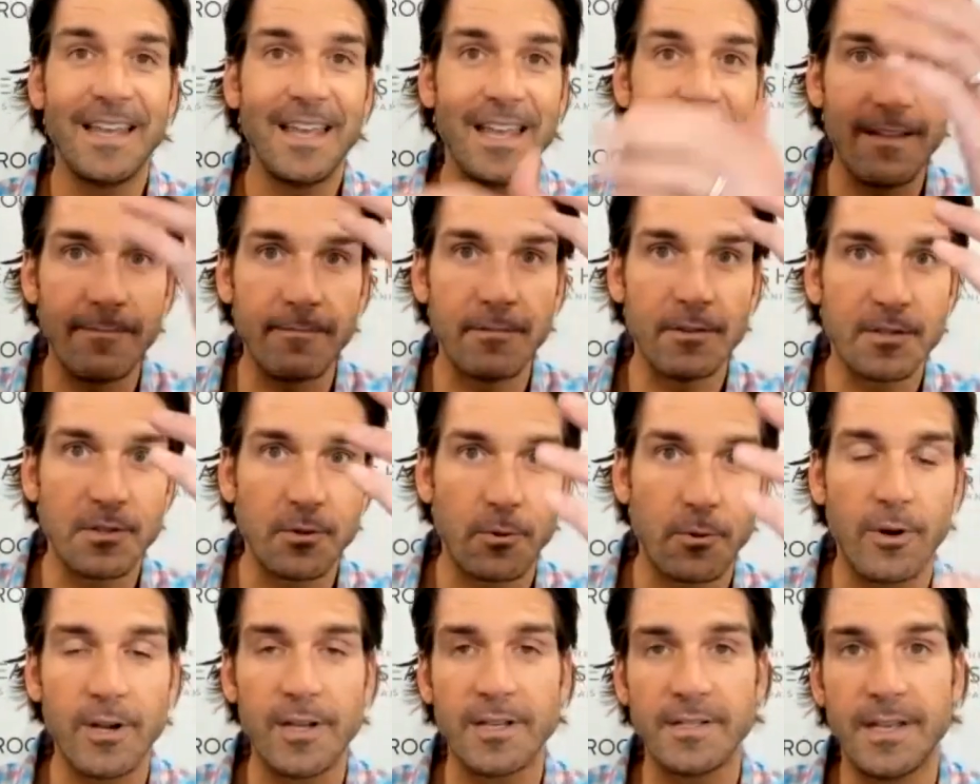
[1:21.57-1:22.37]

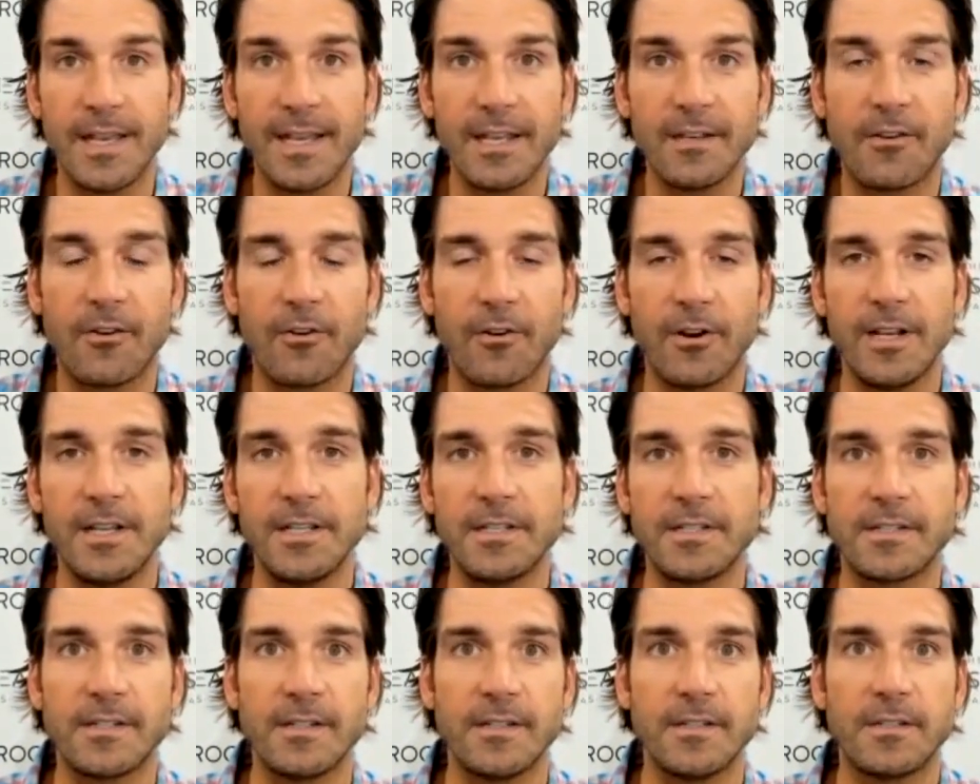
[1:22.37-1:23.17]
inventory has
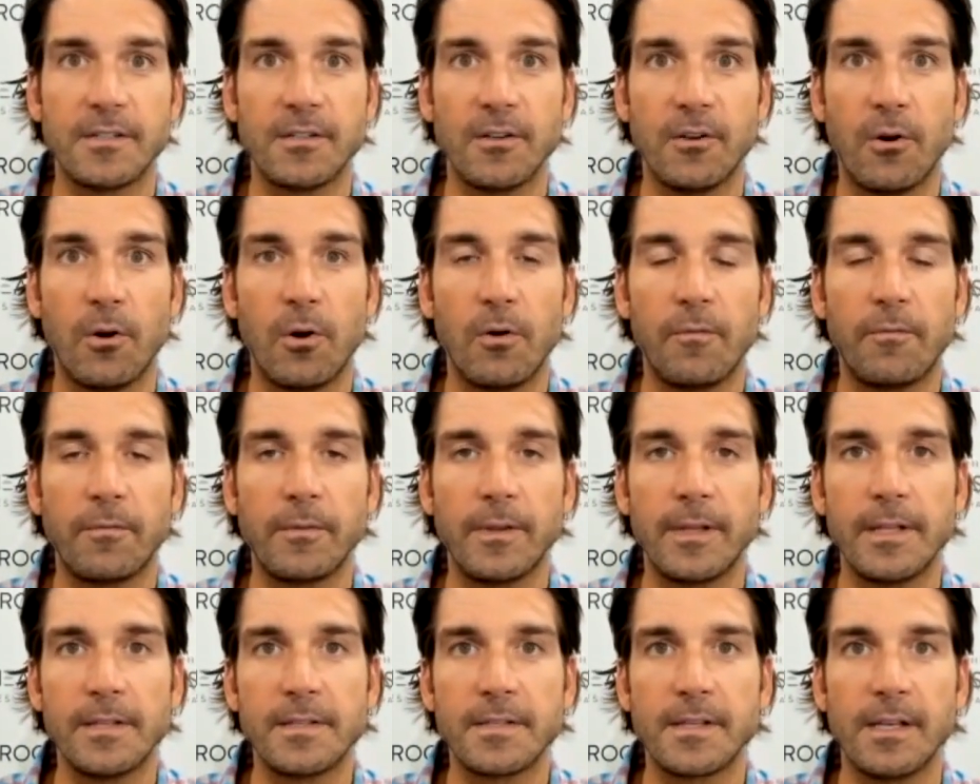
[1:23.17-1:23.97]
increased, and so
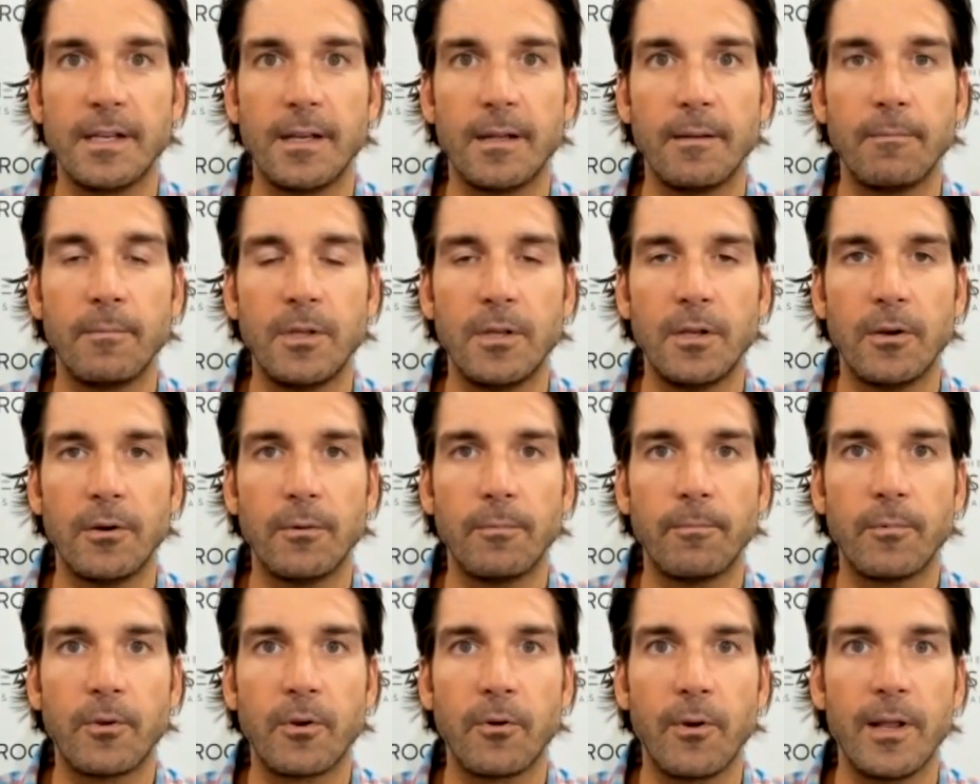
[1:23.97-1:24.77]
hopefully it's going to you
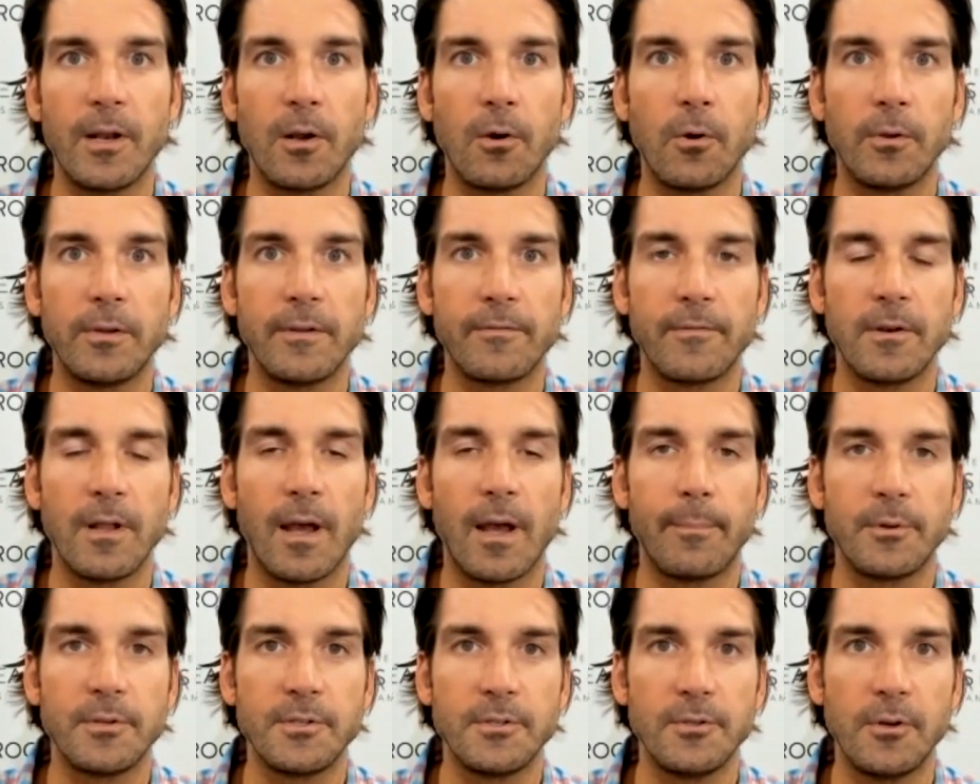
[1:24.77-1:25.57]
know create a whole different
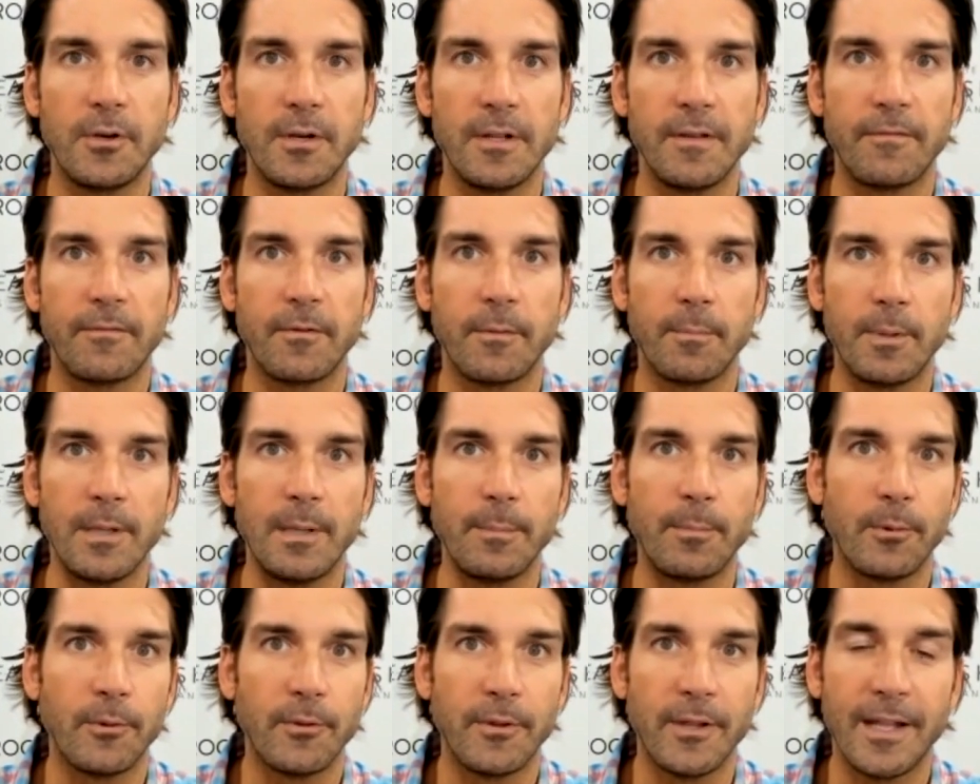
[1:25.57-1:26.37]
opportunity for
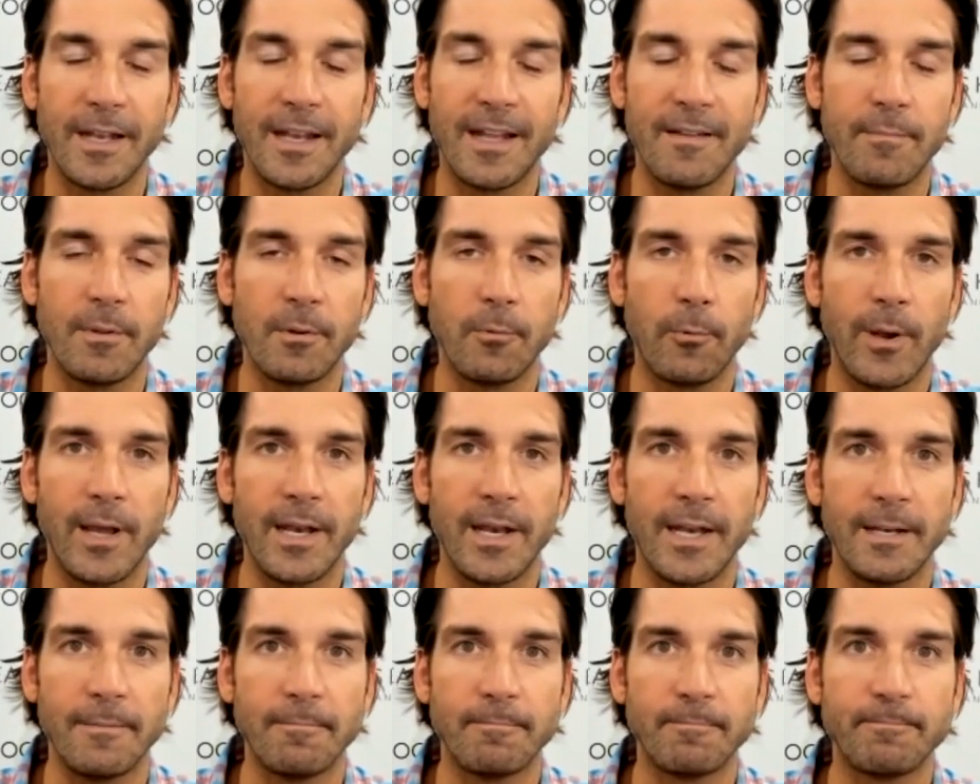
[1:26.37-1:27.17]
people that have been
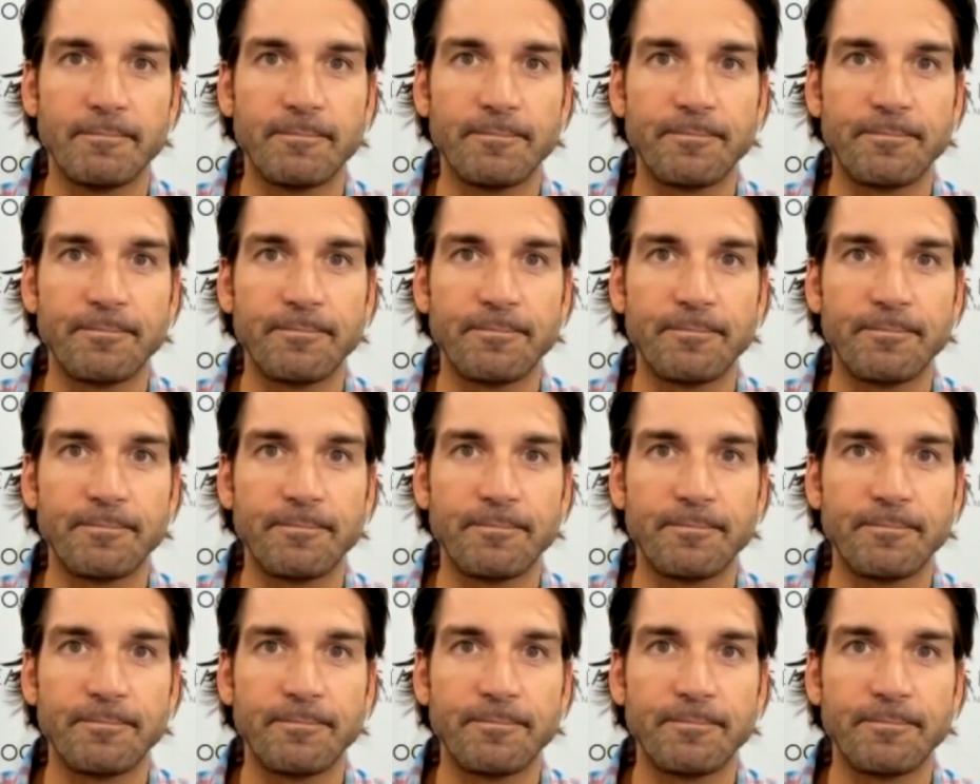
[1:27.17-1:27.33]
waiting.